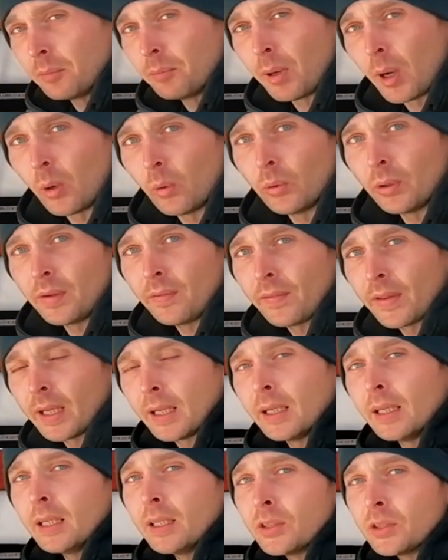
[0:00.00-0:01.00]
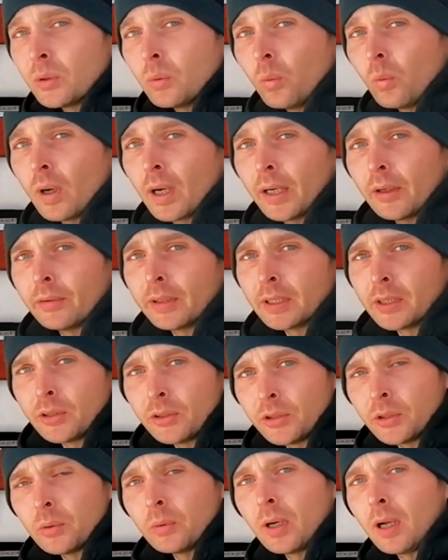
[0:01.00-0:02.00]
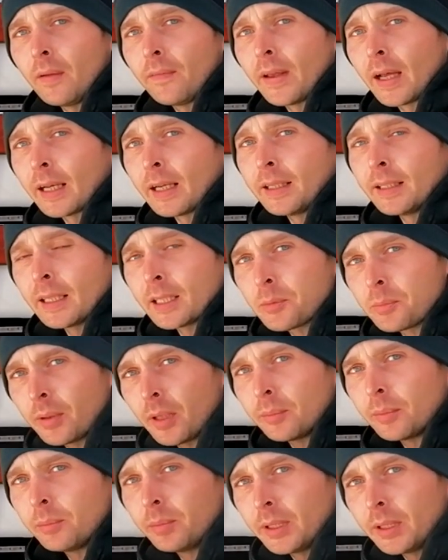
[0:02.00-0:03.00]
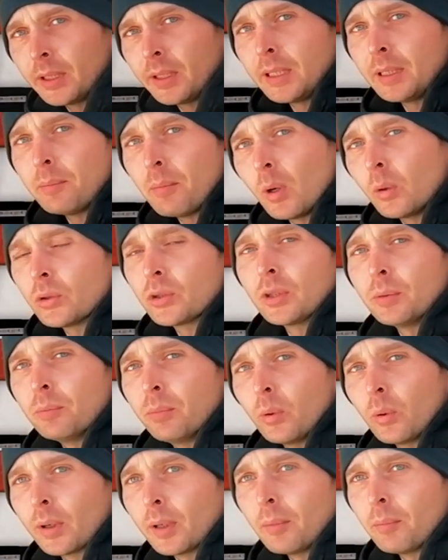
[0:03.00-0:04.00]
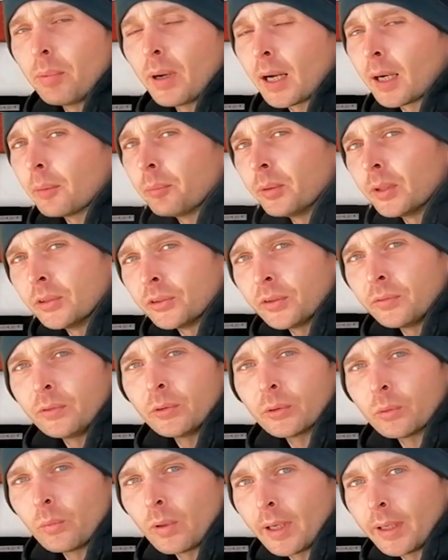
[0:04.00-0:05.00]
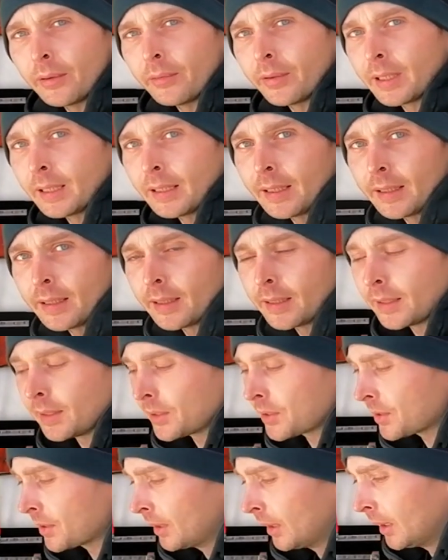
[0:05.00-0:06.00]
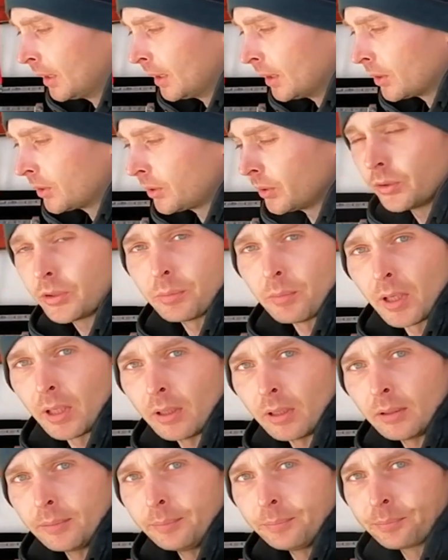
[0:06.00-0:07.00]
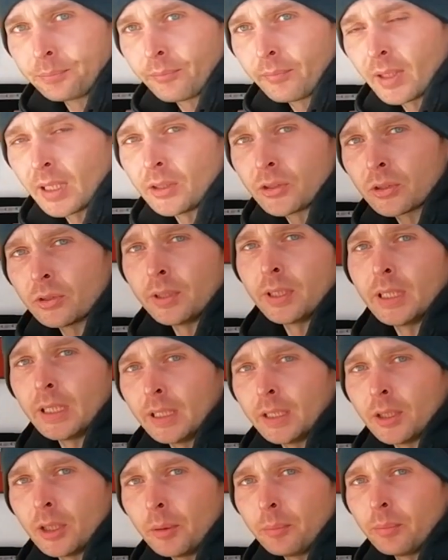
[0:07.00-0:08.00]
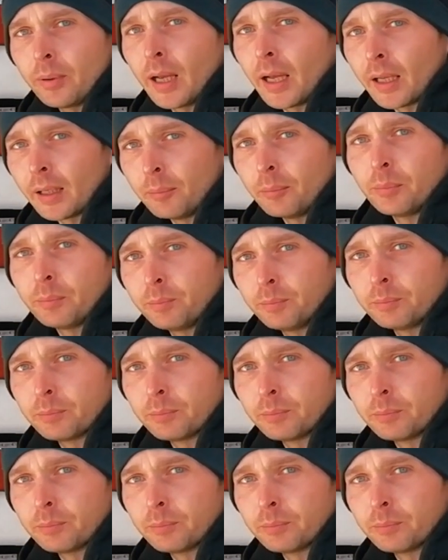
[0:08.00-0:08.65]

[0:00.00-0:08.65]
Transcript: component then is the wiring to do all that, and that's probably the most important part because if your wiring is too small, it's going to heat up and